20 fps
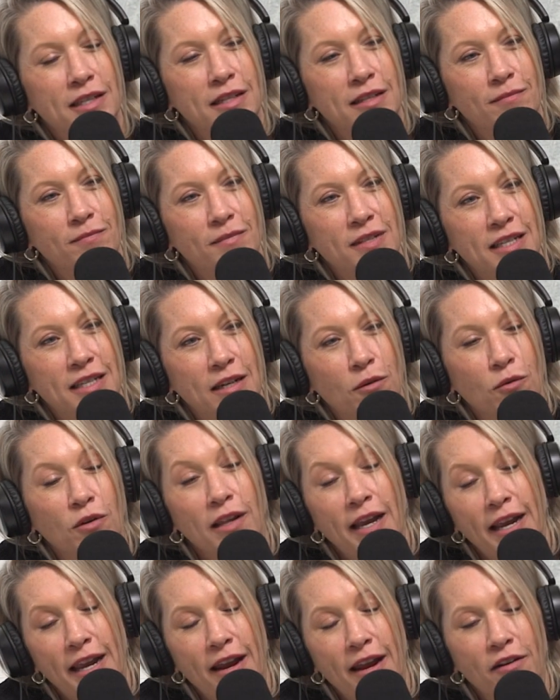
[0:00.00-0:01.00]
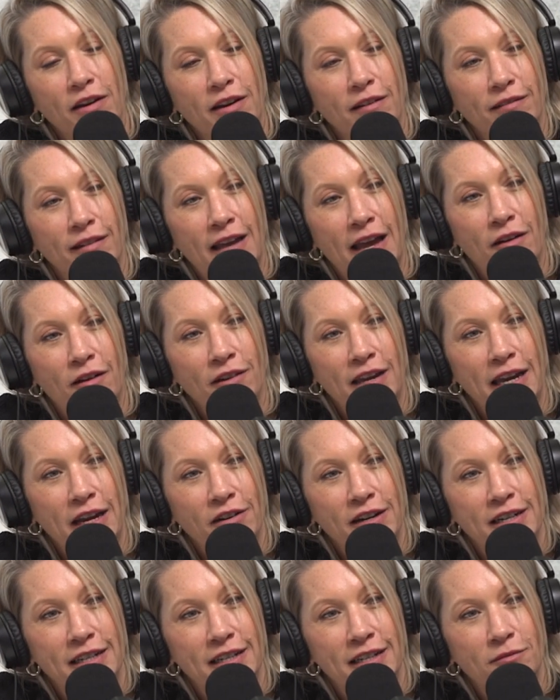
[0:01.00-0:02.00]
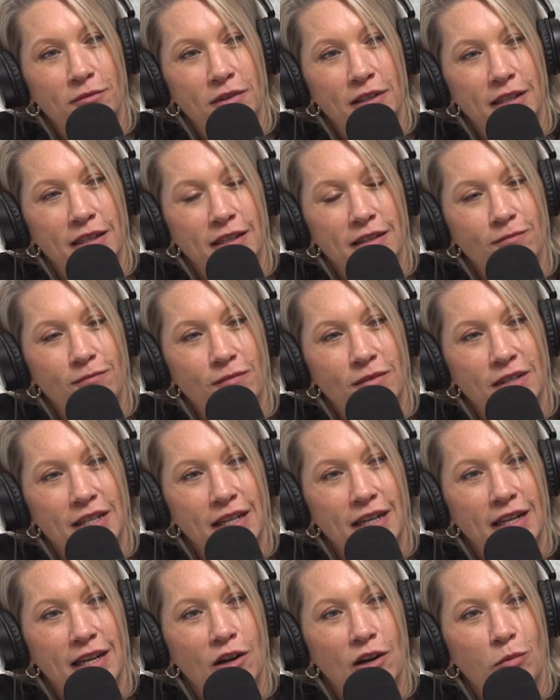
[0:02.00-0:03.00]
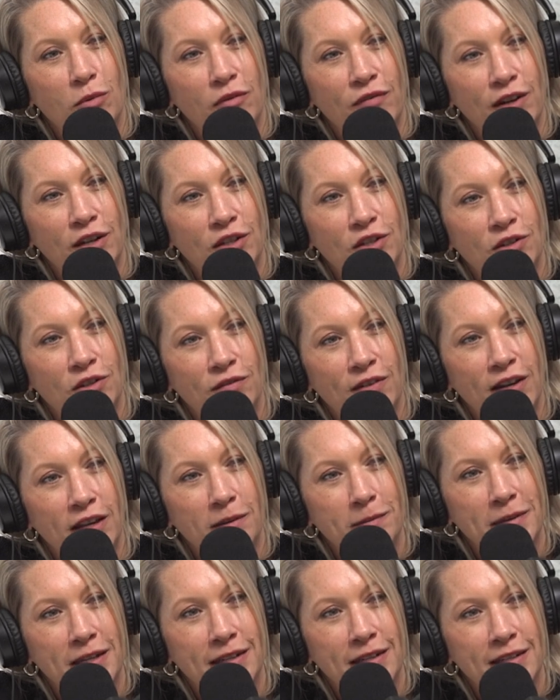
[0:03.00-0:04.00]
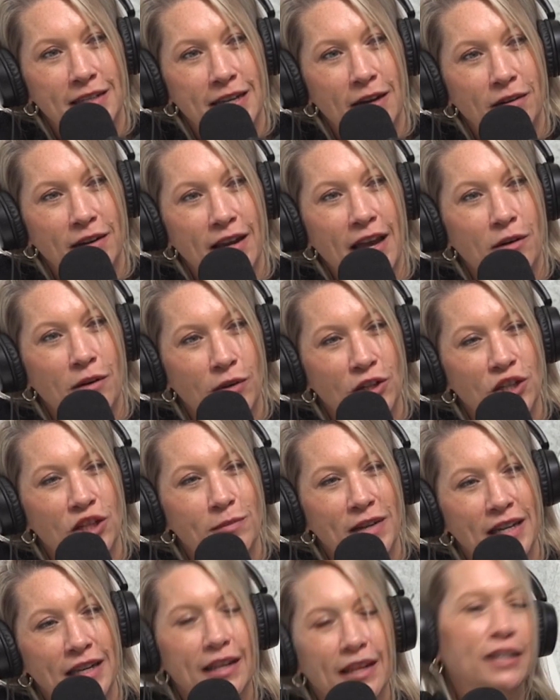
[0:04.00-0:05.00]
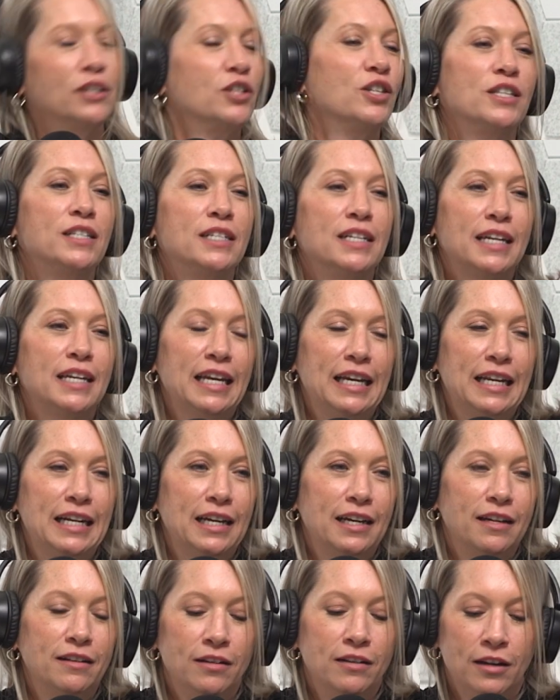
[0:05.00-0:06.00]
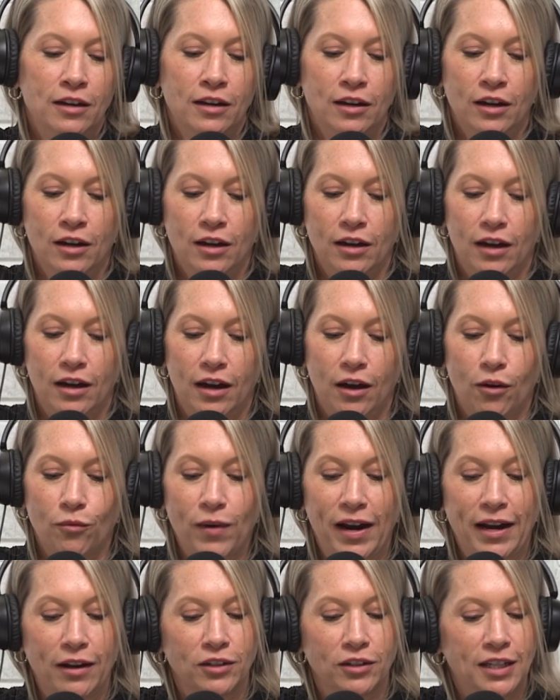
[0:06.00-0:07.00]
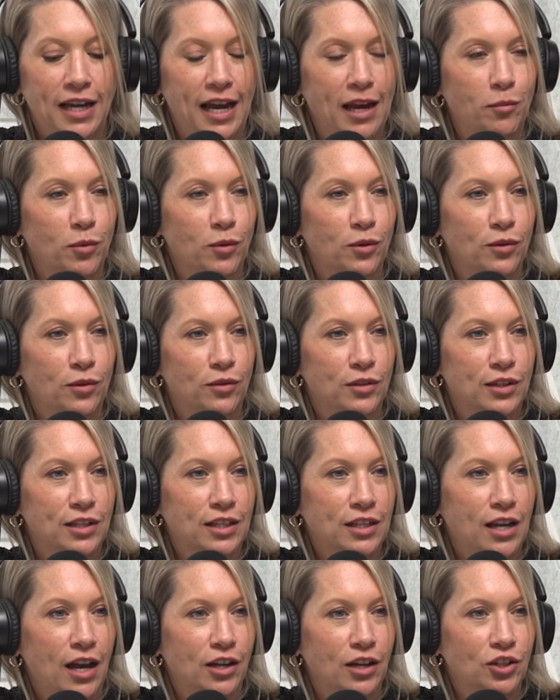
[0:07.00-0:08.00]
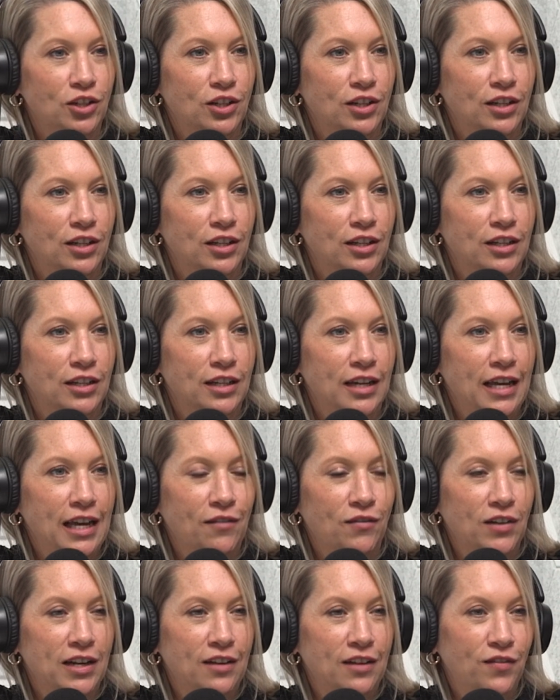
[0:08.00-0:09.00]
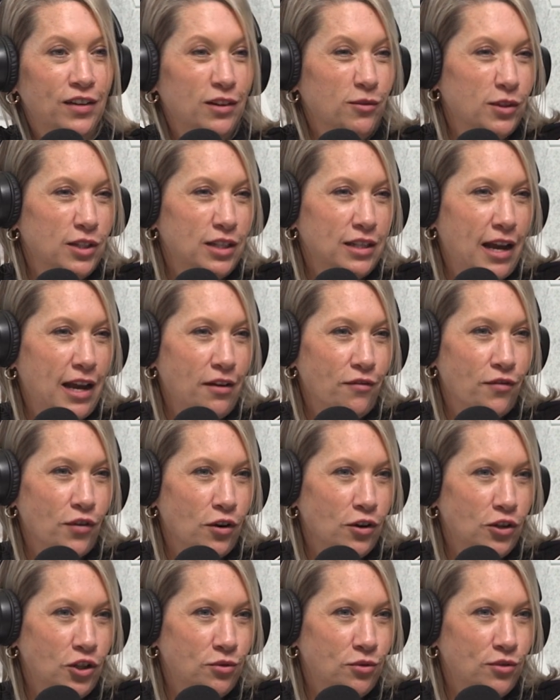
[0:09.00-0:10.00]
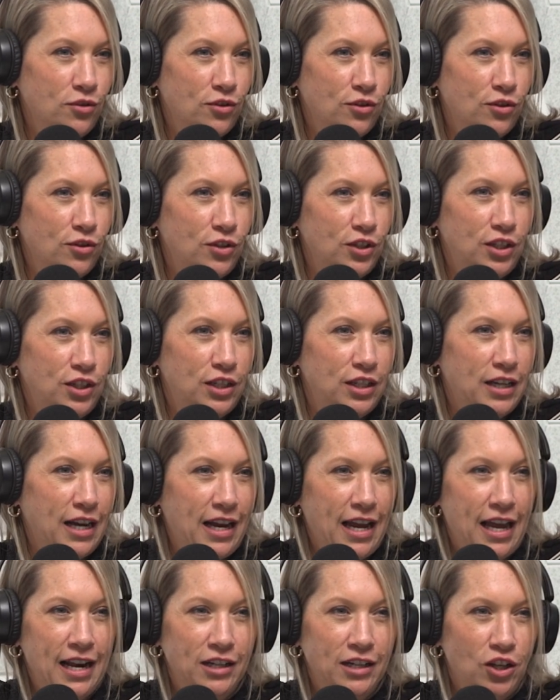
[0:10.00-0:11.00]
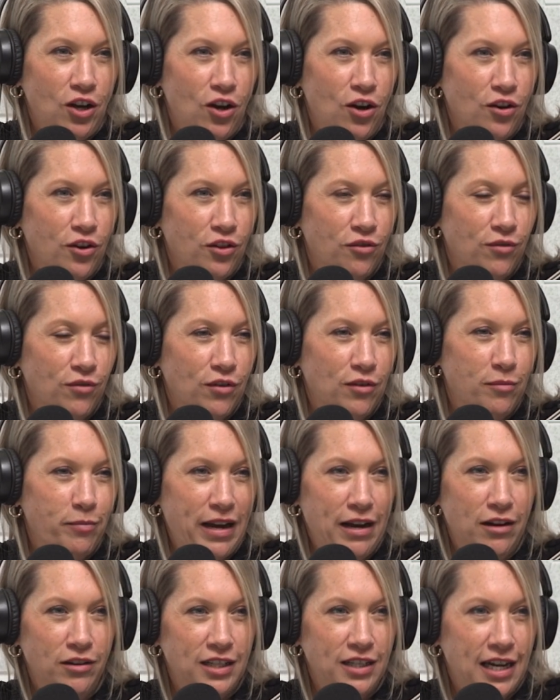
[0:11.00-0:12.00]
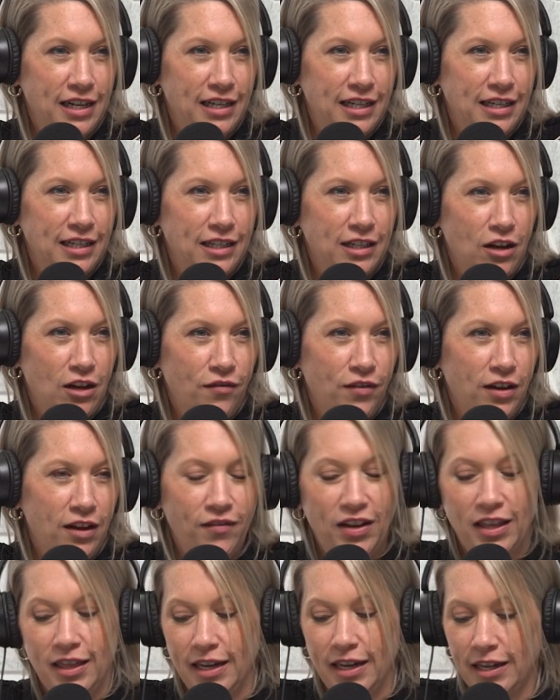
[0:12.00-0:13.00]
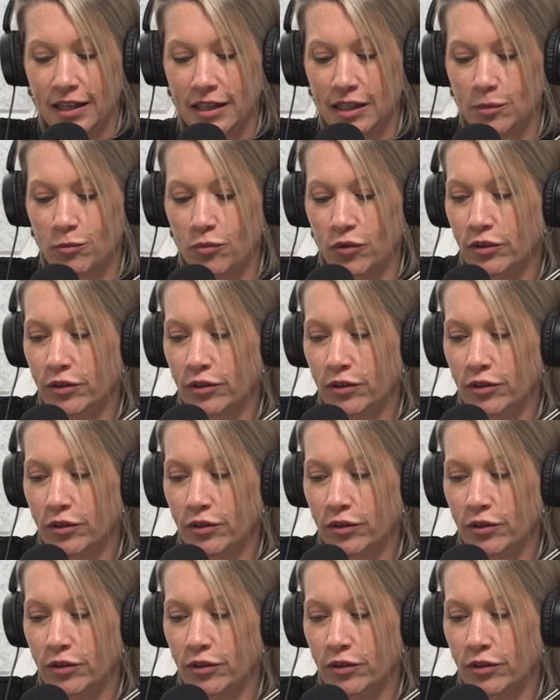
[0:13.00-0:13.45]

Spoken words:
with how Gary did with the CDL professional development? Is that kind of what you mean? Like just to get a roundtable discussion, even if it was like virtual, just to kind of talk through and bounce ideas off of. I think that's